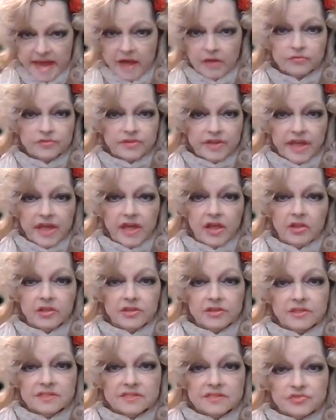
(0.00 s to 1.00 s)
down to
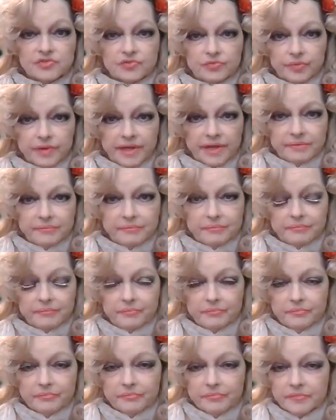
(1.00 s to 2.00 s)
hell in this dream.
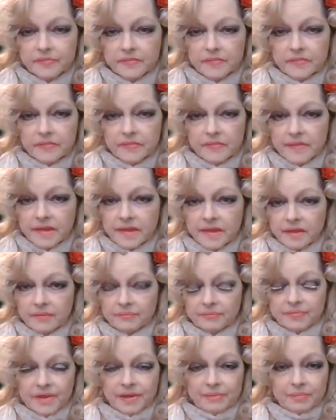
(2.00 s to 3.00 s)

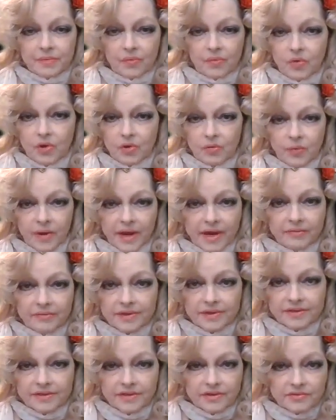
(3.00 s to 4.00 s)
People were
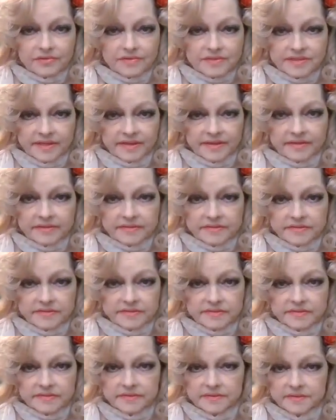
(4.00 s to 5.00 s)
wearing their sins,
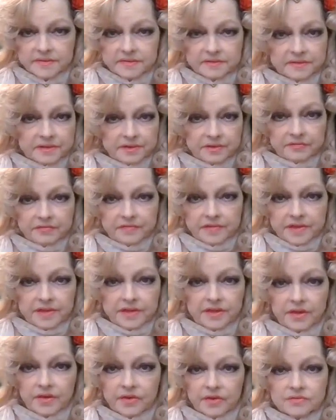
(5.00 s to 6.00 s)
little
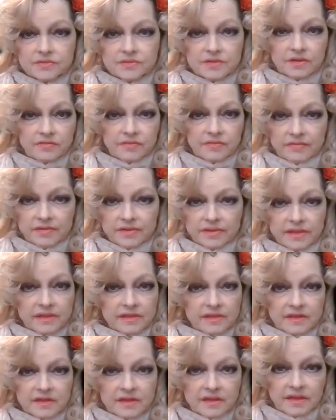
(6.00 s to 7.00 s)
videos of
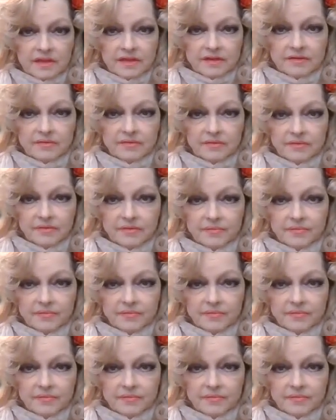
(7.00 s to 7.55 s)
everything they did.